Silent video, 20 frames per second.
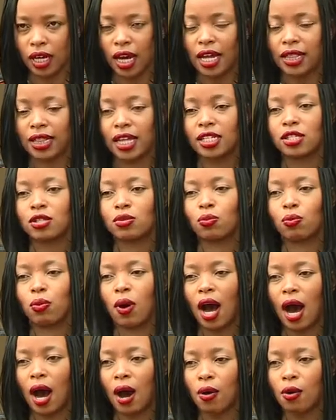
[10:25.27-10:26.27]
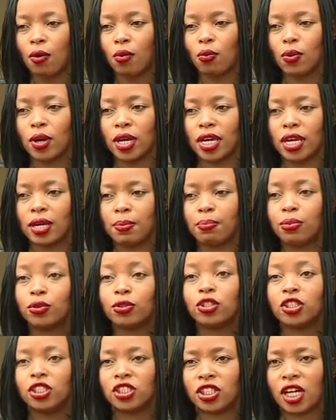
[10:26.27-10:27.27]
and that's how we
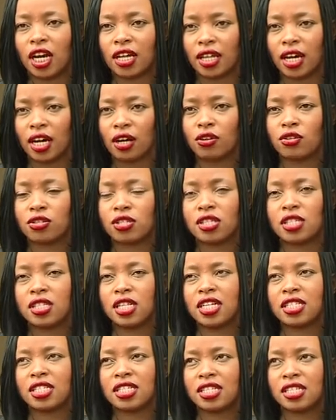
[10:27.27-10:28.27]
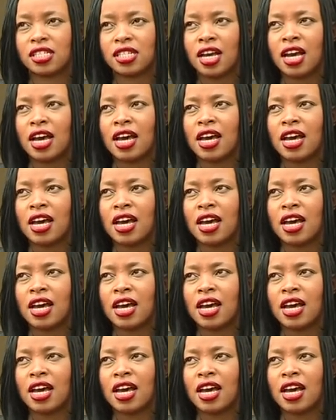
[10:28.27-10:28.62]
push each other because there's